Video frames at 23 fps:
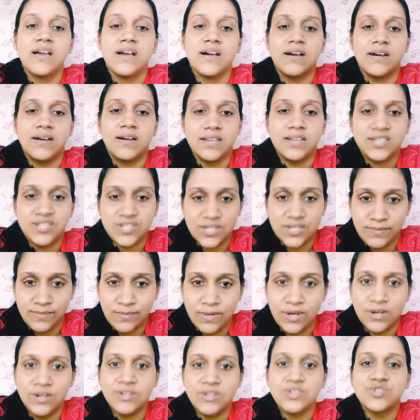it
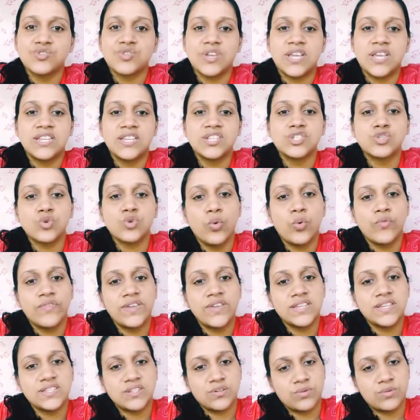emerged in
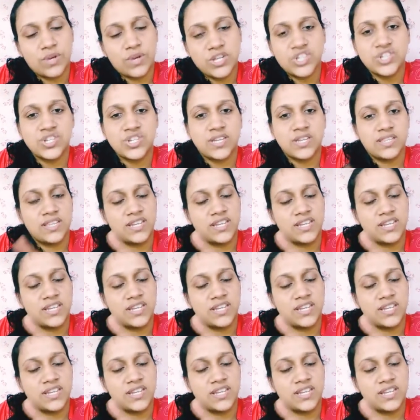Soviet Russia.